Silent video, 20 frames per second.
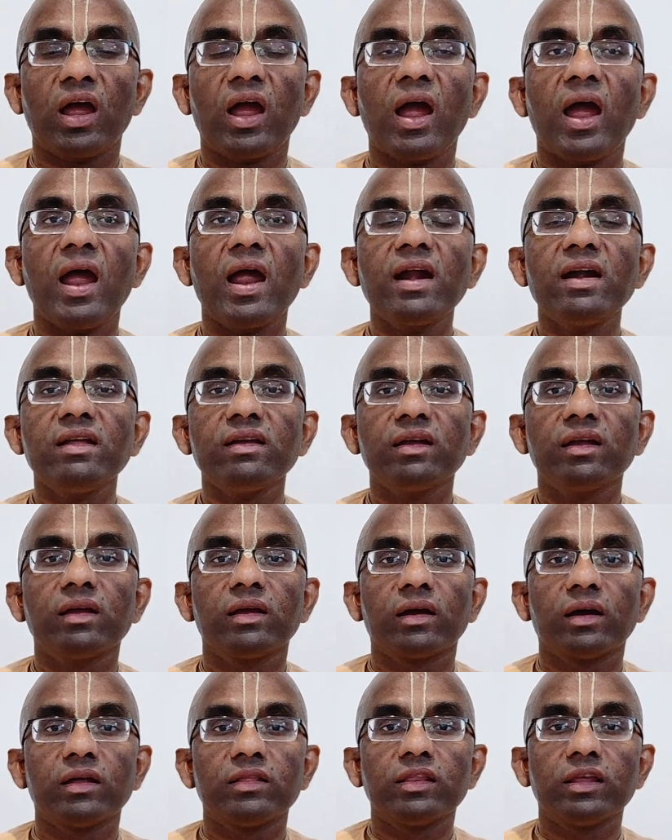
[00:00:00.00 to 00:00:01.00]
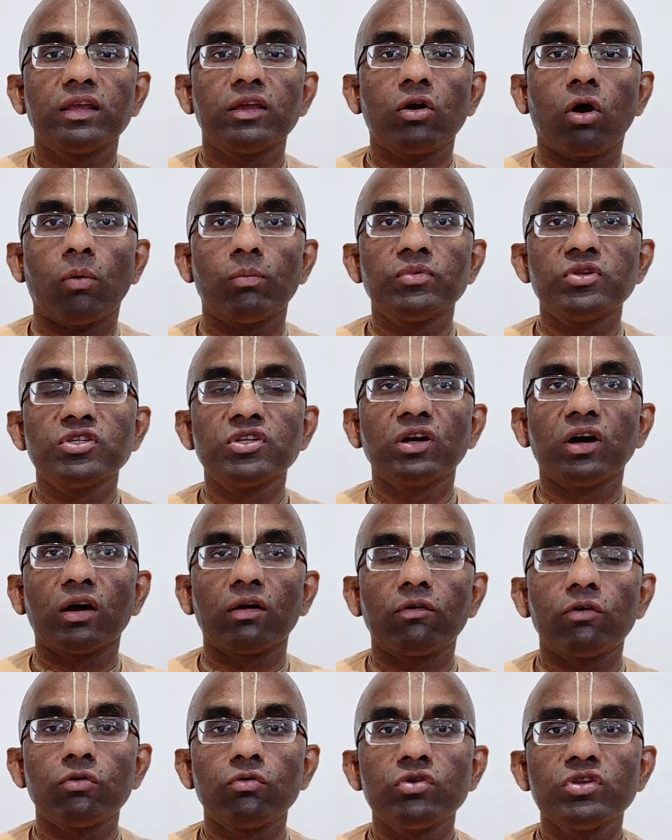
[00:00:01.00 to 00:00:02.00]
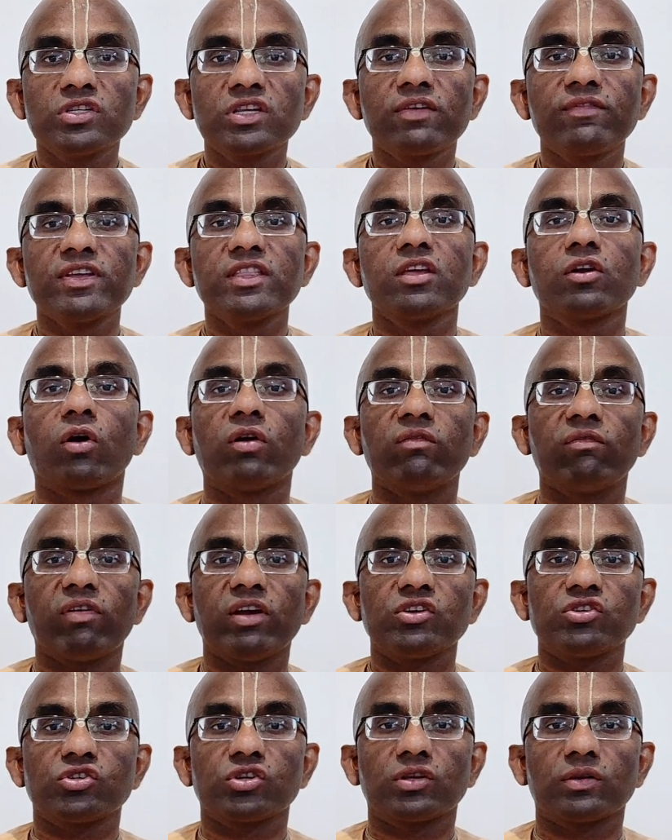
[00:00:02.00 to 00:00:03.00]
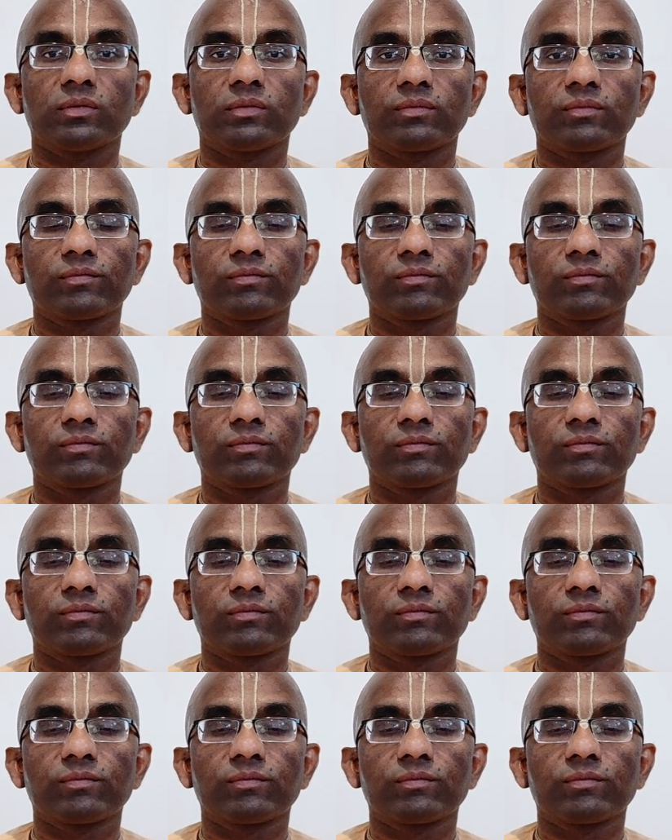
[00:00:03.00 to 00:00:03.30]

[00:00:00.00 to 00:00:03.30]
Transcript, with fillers: and the observed who is giving the confession.